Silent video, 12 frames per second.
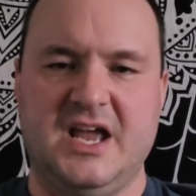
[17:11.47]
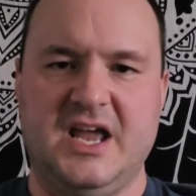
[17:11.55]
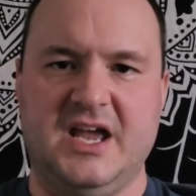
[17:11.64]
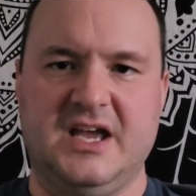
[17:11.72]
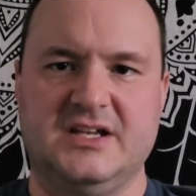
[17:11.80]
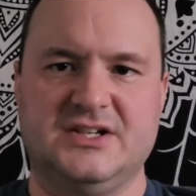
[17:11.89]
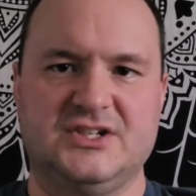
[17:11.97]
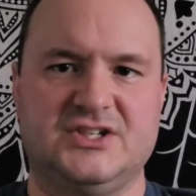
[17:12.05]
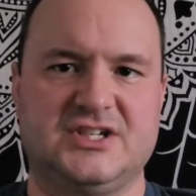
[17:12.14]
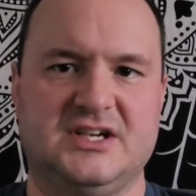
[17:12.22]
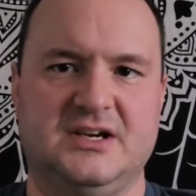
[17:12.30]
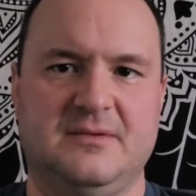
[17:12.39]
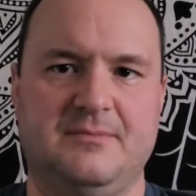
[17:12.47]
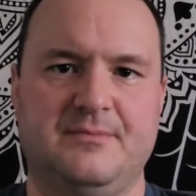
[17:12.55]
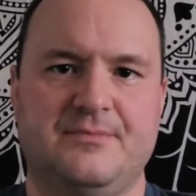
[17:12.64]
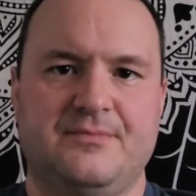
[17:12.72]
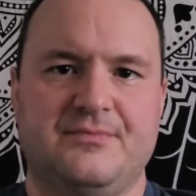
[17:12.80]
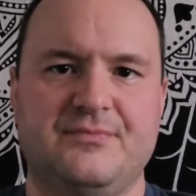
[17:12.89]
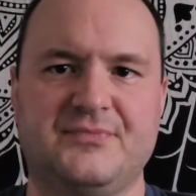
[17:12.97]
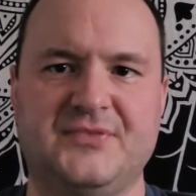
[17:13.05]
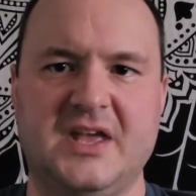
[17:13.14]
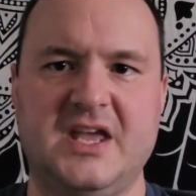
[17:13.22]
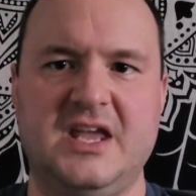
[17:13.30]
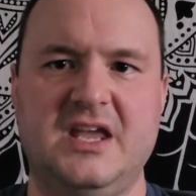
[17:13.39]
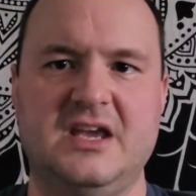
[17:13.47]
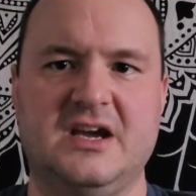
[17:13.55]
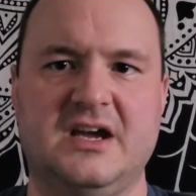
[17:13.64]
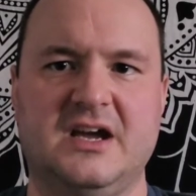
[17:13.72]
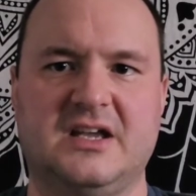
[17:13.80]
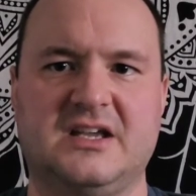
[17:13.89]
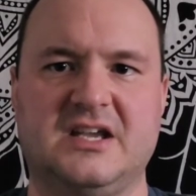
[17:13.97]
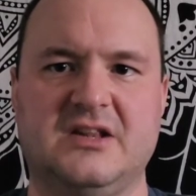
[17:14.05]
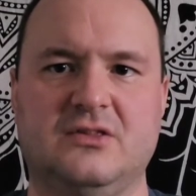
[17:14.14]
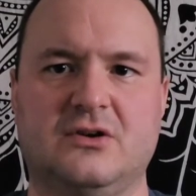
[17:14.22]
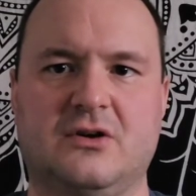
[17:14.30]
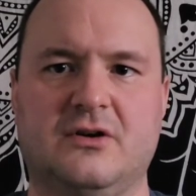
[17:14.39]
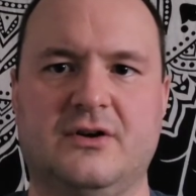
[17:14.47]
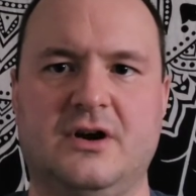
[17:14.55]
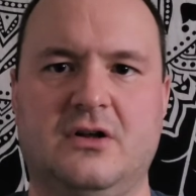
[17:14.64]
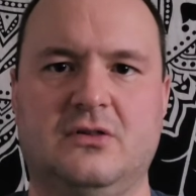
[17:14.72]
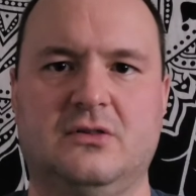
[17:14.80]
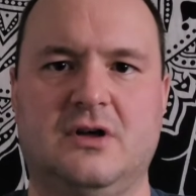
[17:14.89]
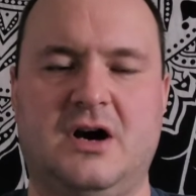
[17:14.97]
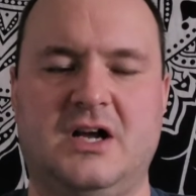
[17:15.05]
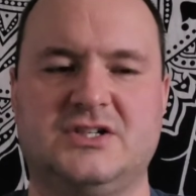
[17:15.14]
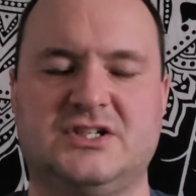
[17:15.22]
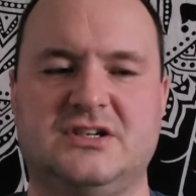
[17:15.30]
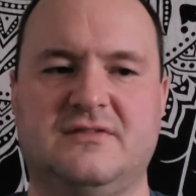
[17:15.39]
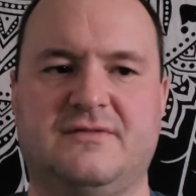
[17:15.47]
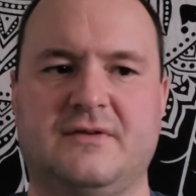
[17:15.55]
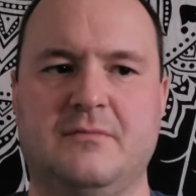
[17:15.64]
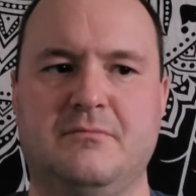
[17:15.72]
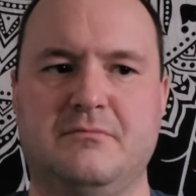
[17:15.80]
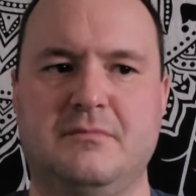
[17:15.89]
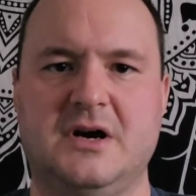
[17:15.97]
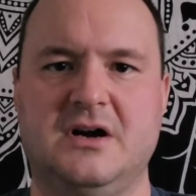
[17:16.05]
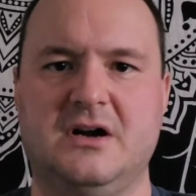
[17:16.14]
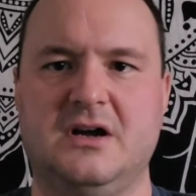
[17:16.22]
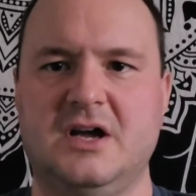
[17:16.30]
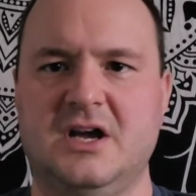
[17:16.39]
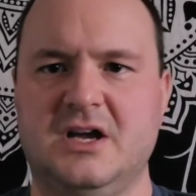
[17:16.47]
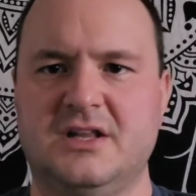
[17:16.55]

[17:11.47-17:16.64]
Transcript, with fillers: And um, they uh, can learn a lot from uh,